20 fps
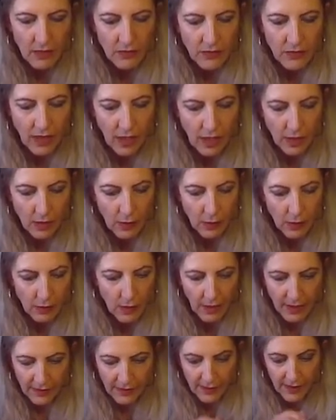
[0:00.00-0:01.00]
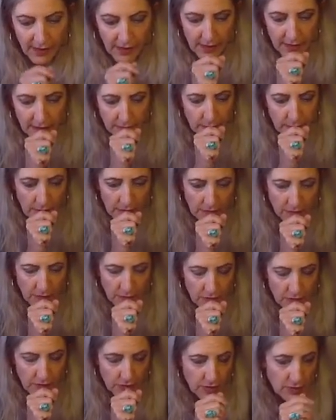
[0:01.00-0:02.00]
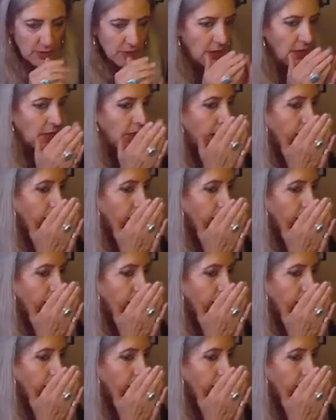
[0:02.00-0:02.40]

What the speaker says: on the whole, I think at the moment,